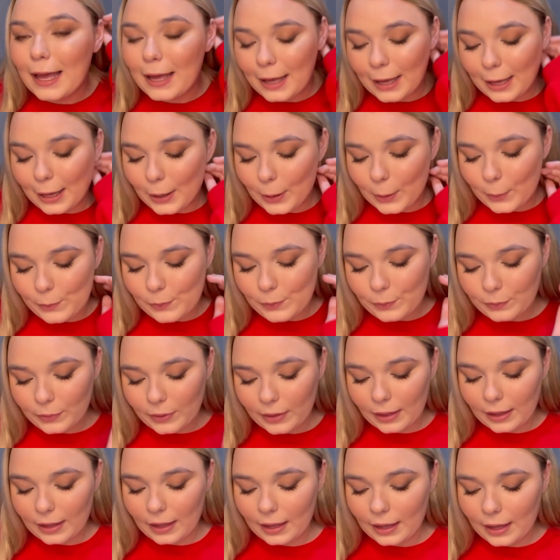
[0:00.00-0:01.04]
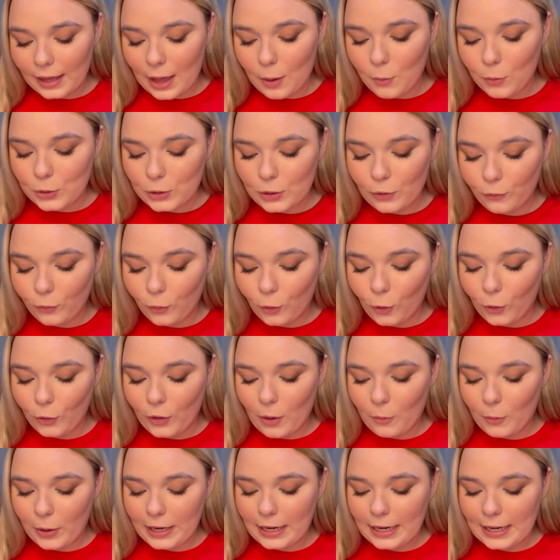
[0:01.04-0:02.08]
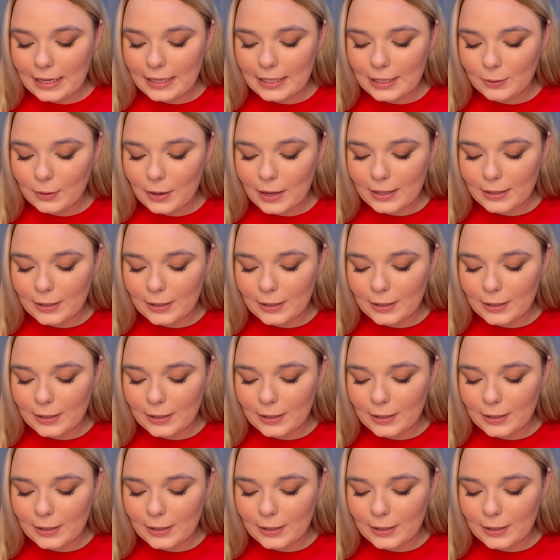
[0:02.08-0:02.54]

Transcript: it was the thought that went into it.